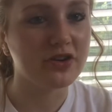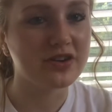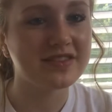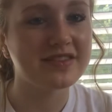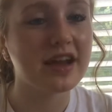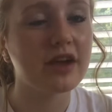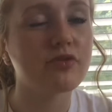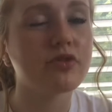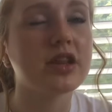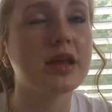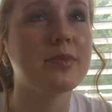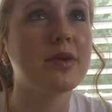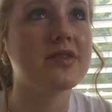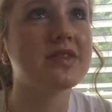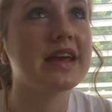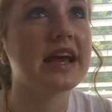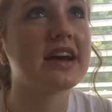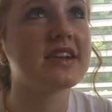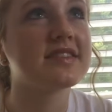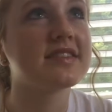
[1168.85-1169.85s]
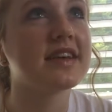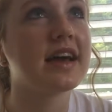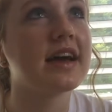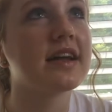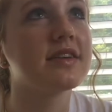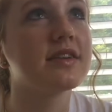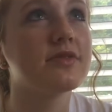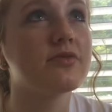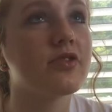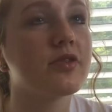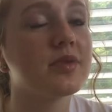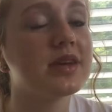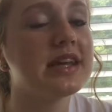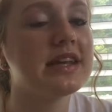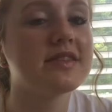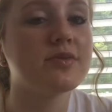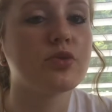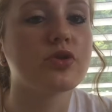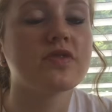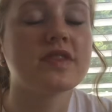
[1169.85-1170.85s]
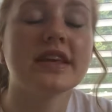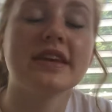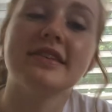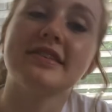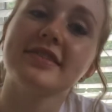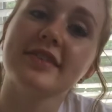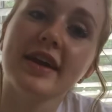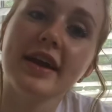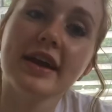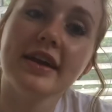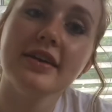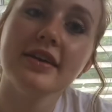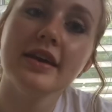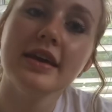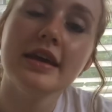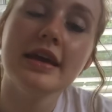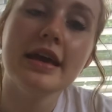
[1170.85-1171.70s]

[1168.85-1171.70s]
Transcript: It's not really about the outside for me, it's more of the inside.